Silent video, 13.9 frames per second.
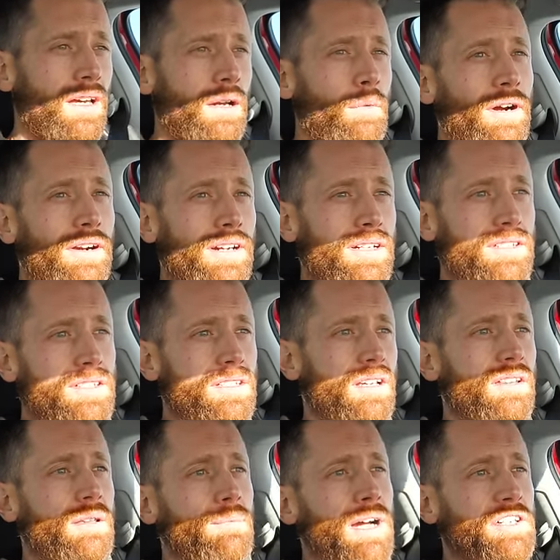whereas
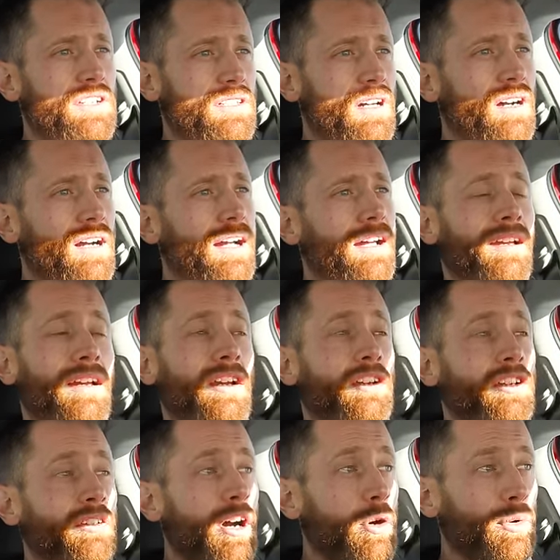the budget tyre
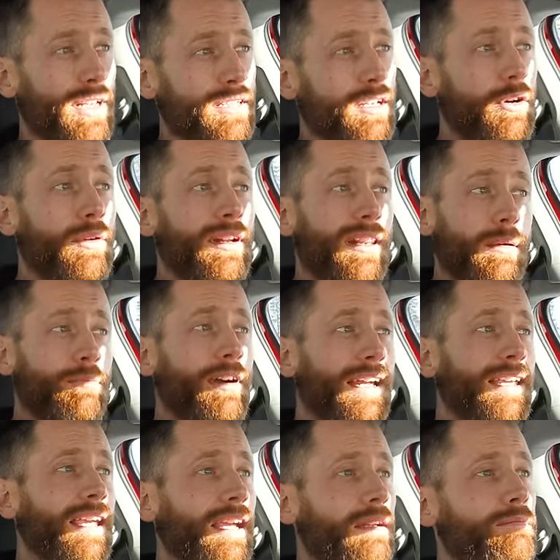could hold its own in the
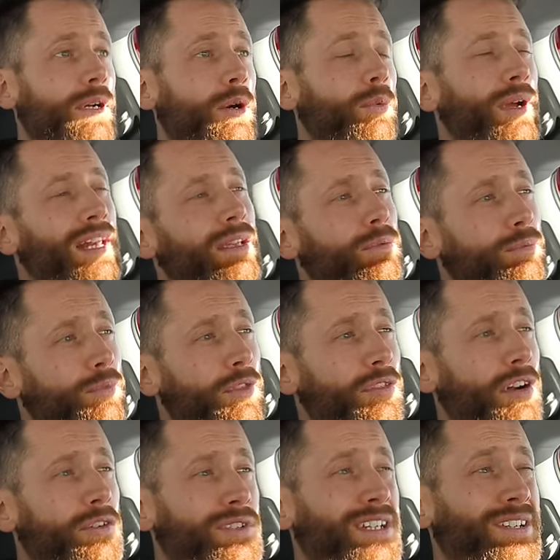braking, but when it
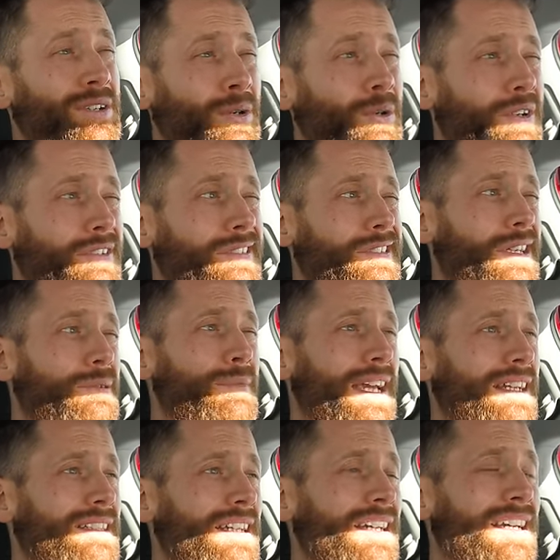throws in cornering to the
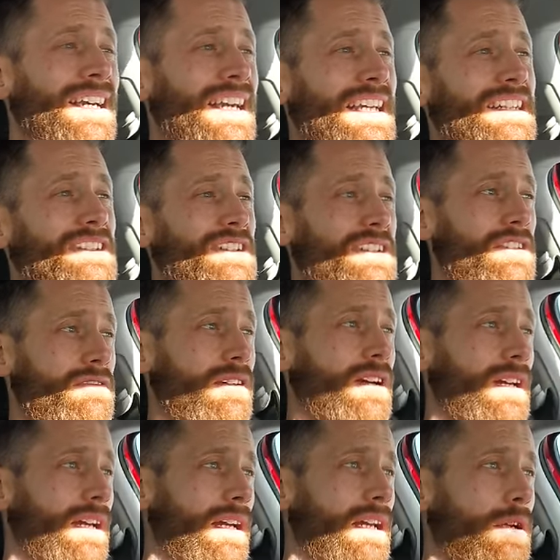mix, it's just
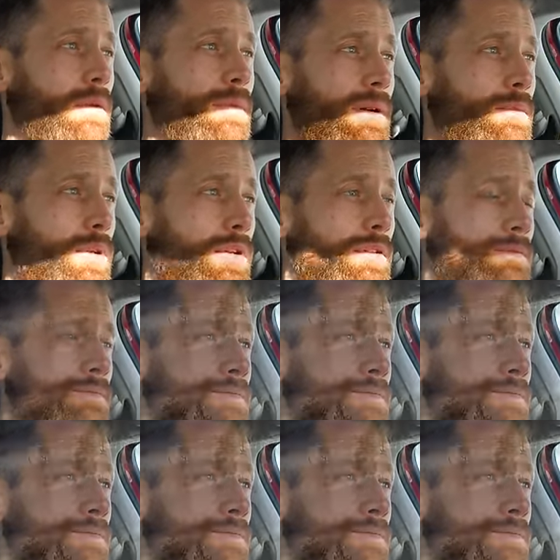struggling a little bit more.